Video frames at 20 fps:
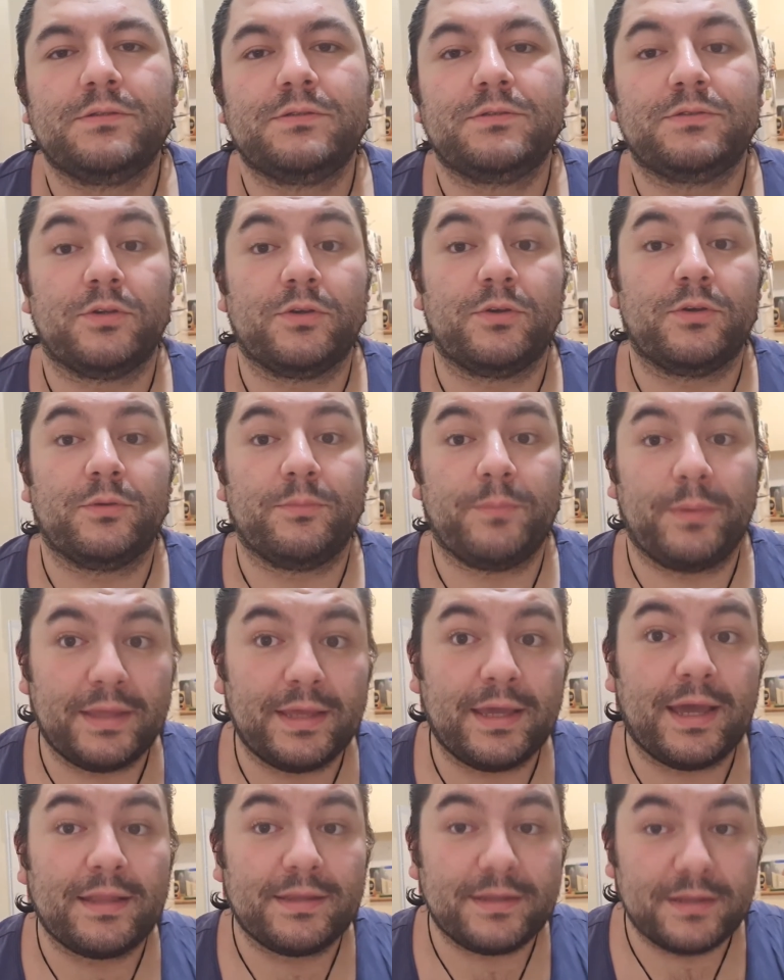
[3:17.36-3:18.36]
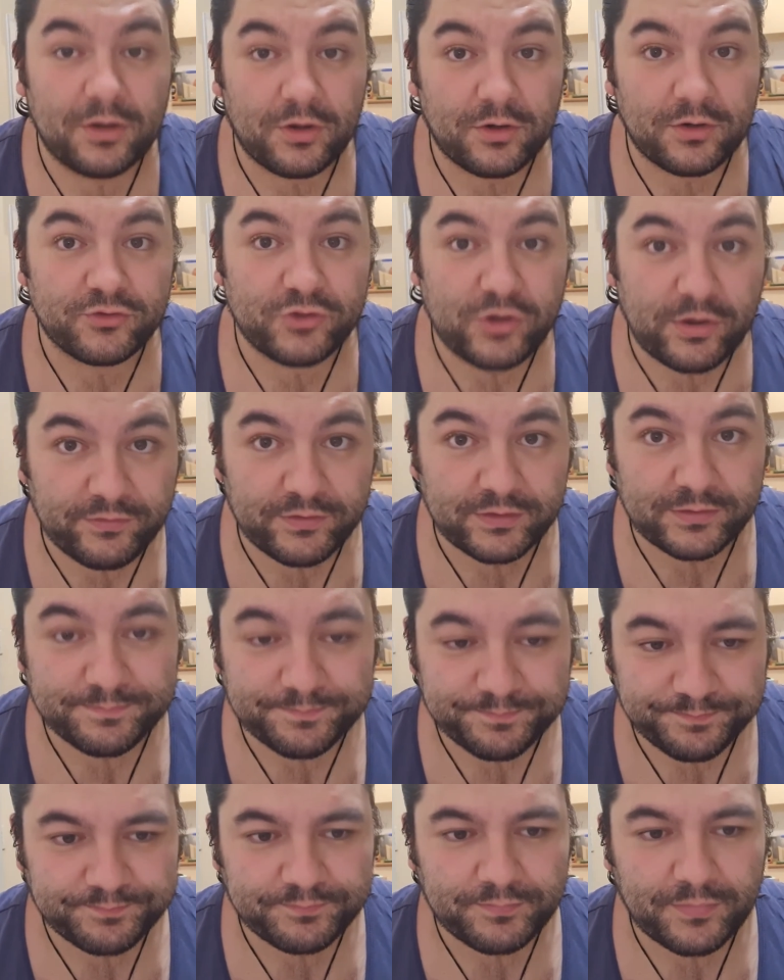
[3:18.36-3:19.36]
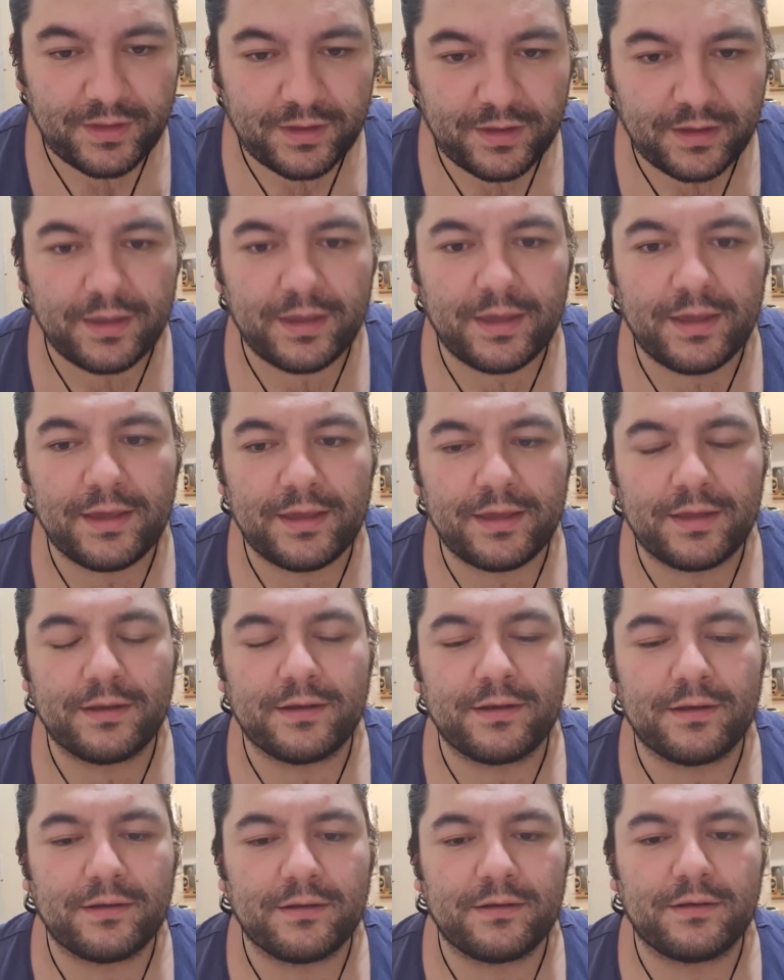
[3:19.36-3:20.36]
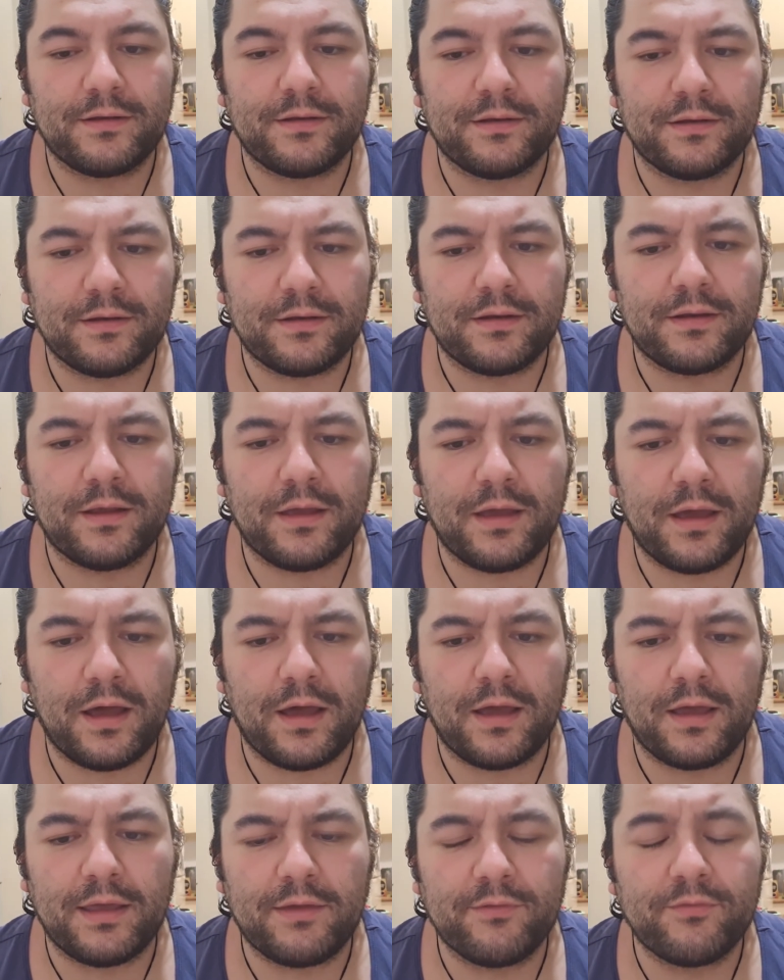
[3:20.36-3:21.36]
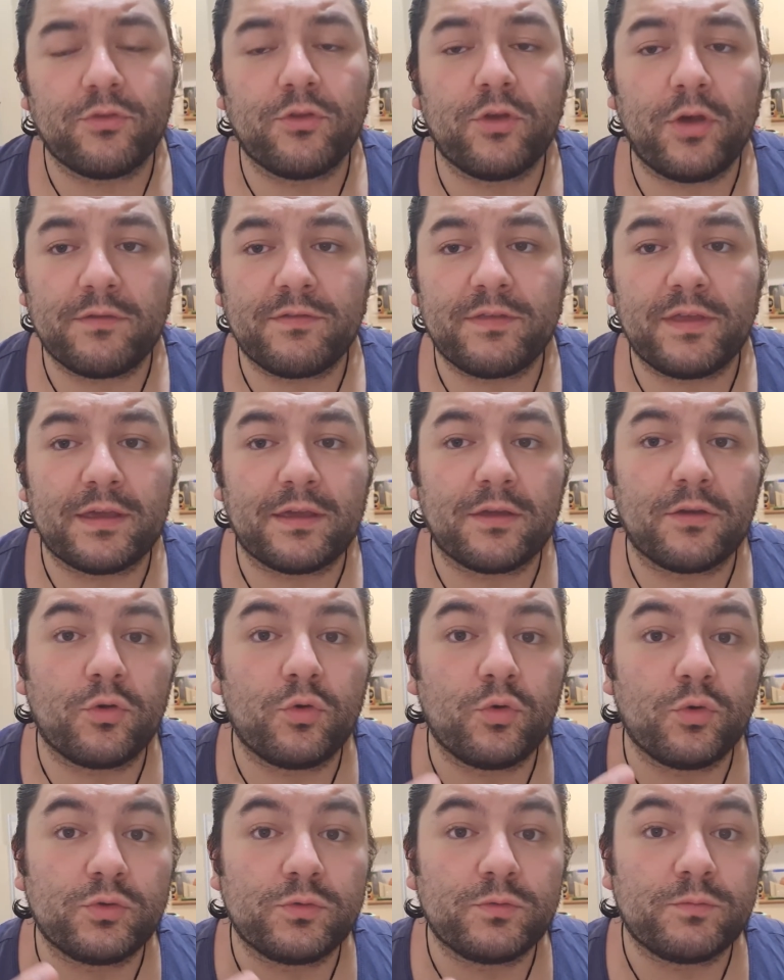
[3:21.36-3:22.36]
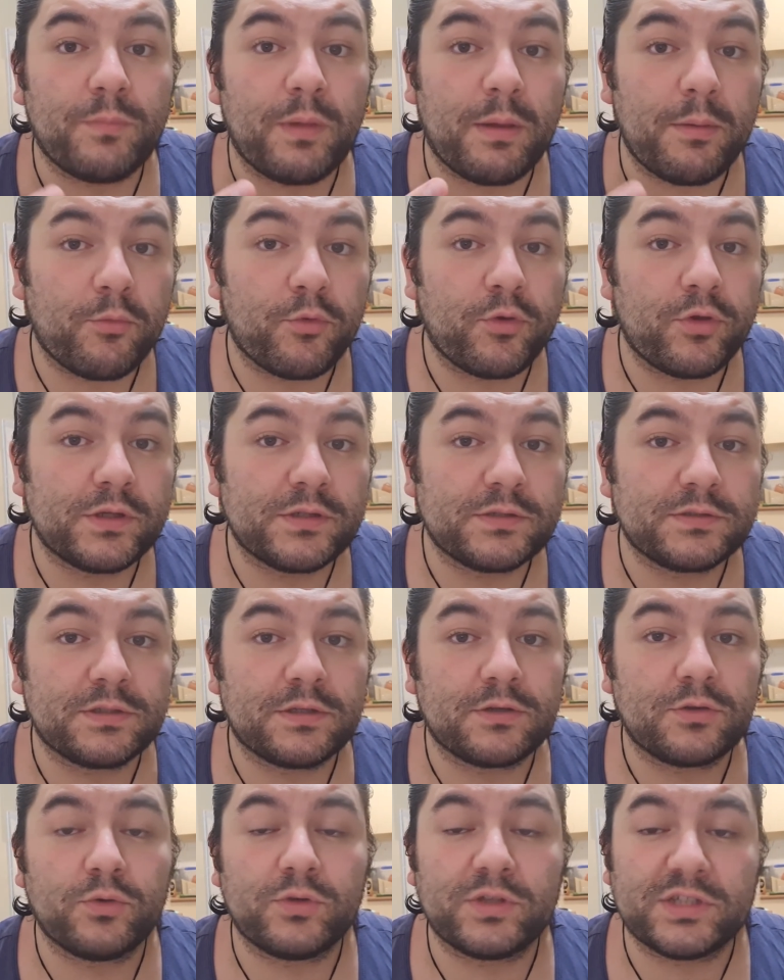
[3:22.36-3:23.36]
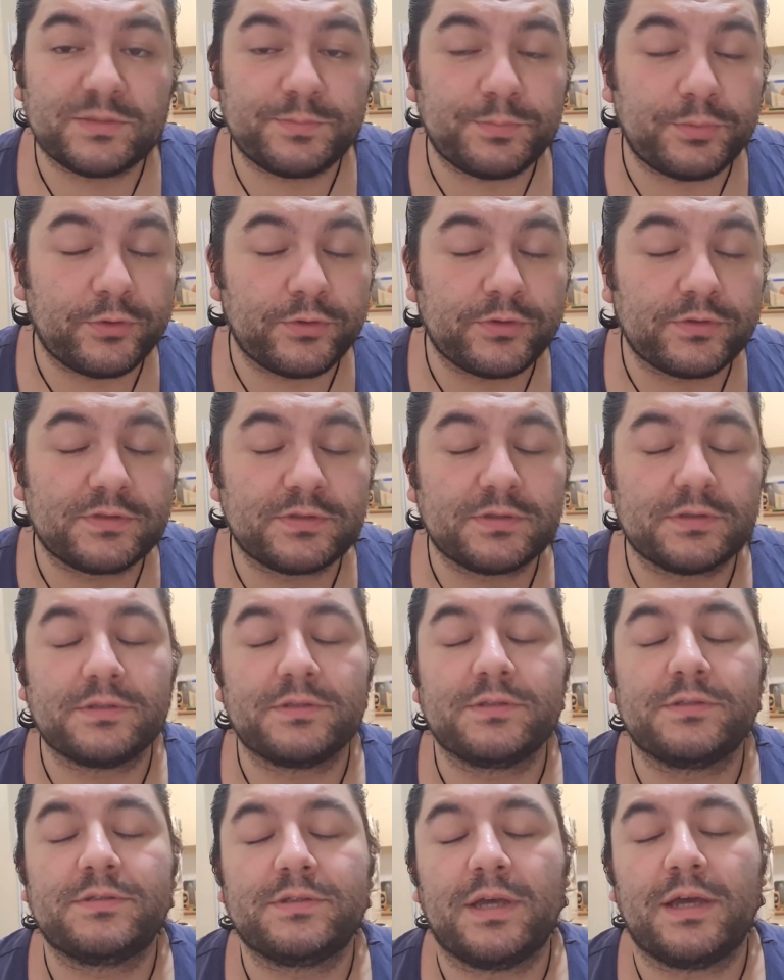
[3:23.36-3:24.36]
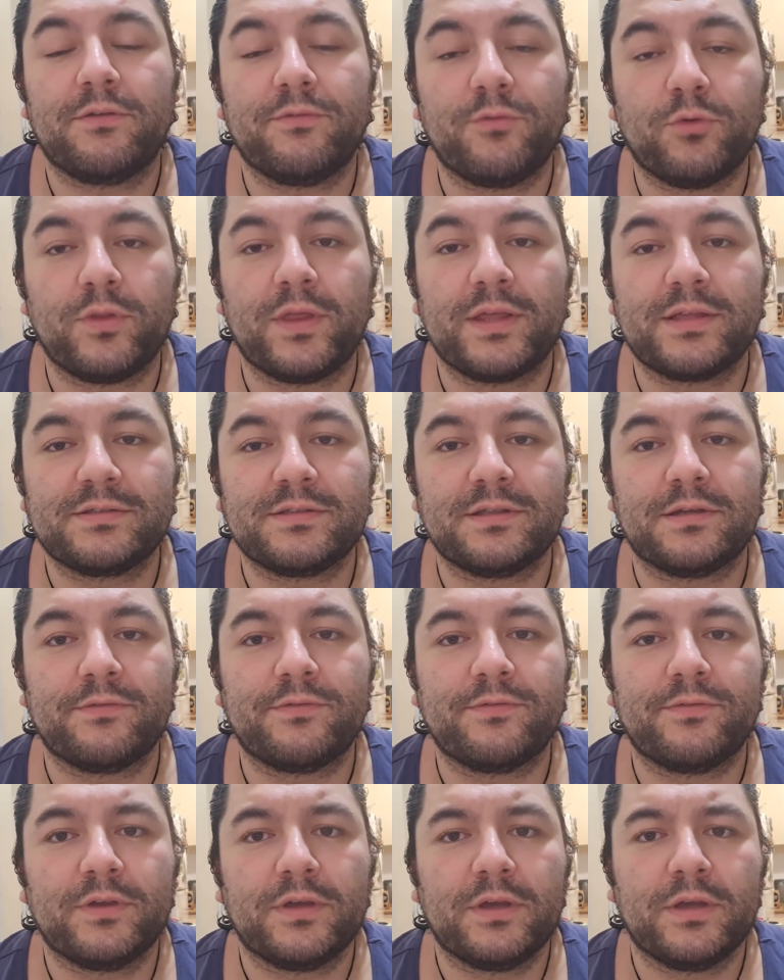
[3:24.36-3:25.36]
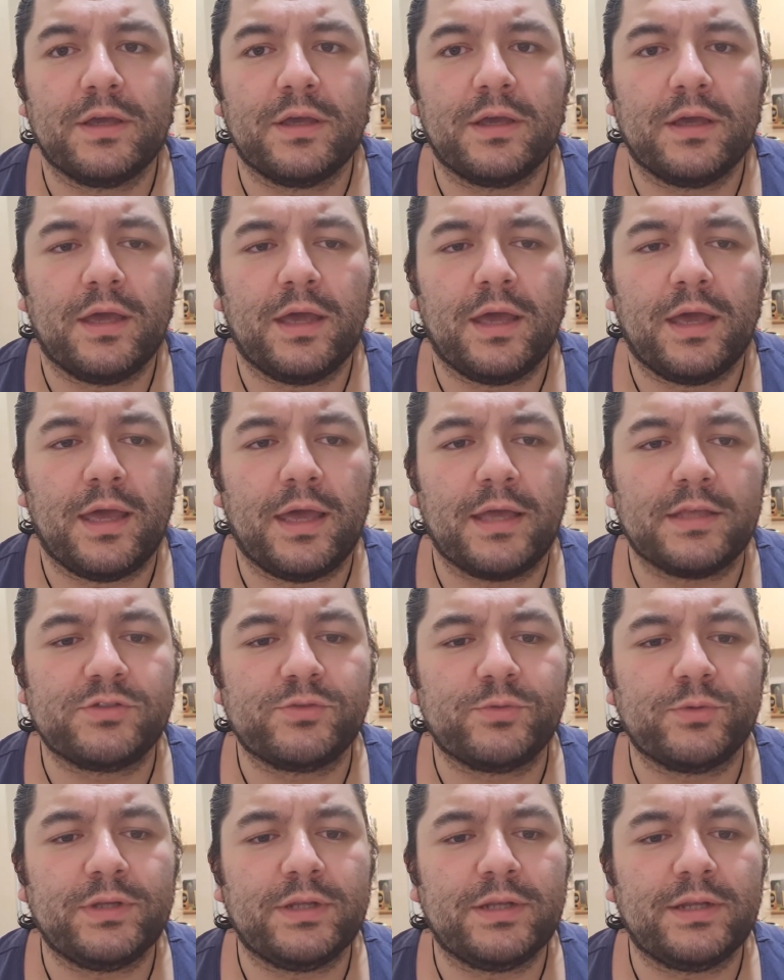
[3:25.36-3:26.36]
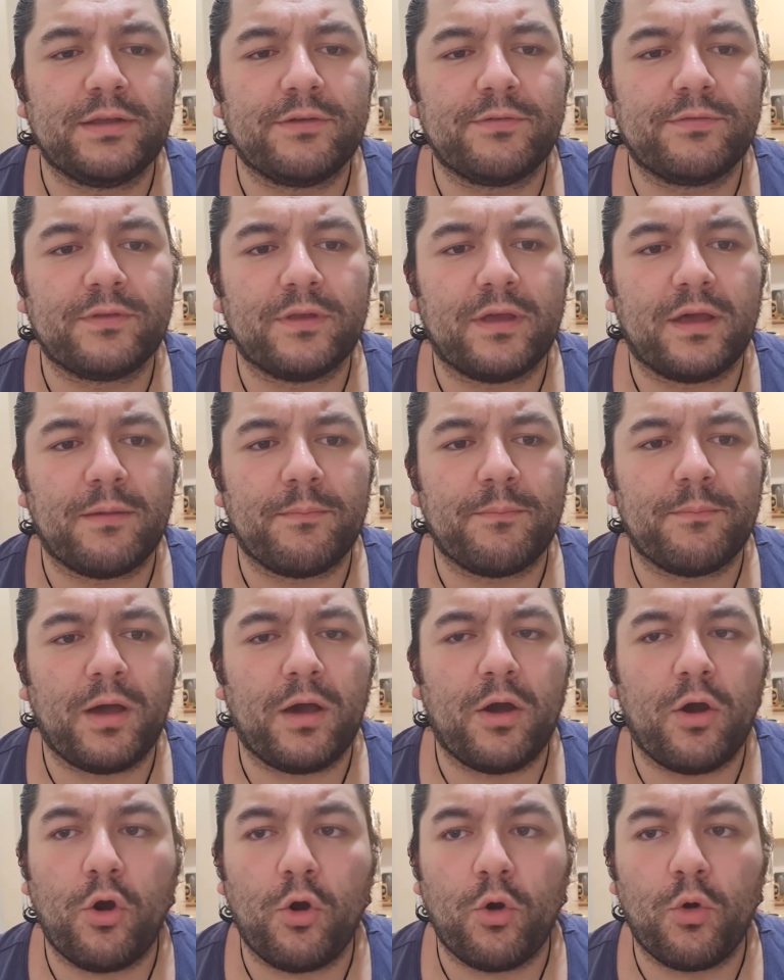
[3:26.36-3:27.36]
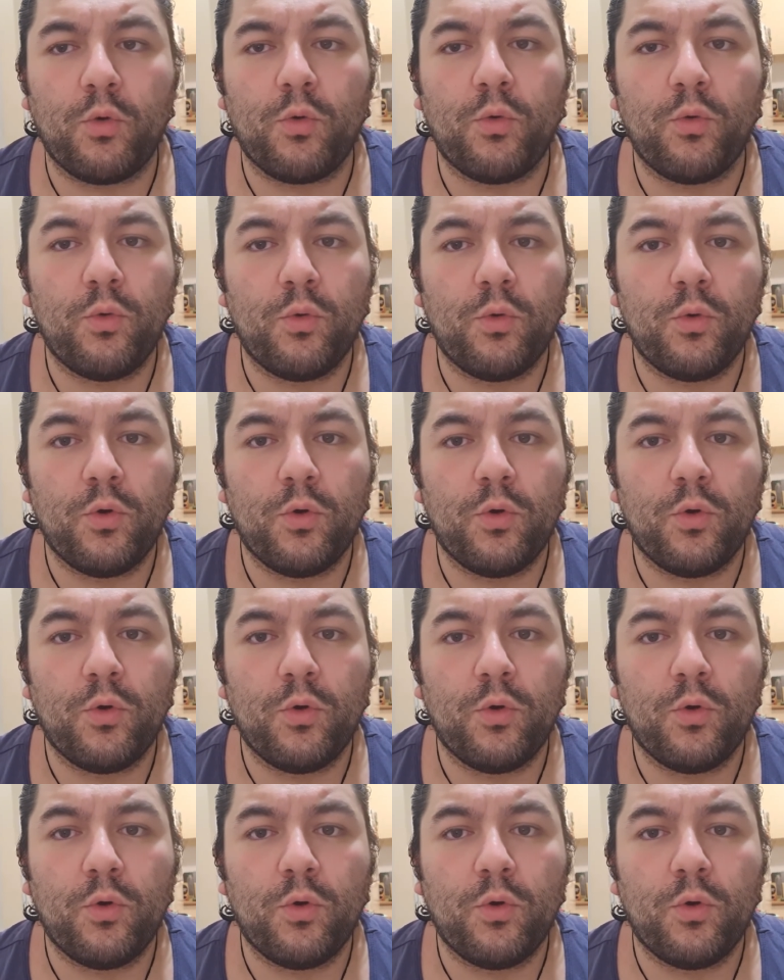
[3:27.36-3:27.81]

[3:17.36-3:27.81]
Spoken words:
did a lot of traveling. And even though I've taken good memories and good experiences out of all that stuff, it's really left a hole.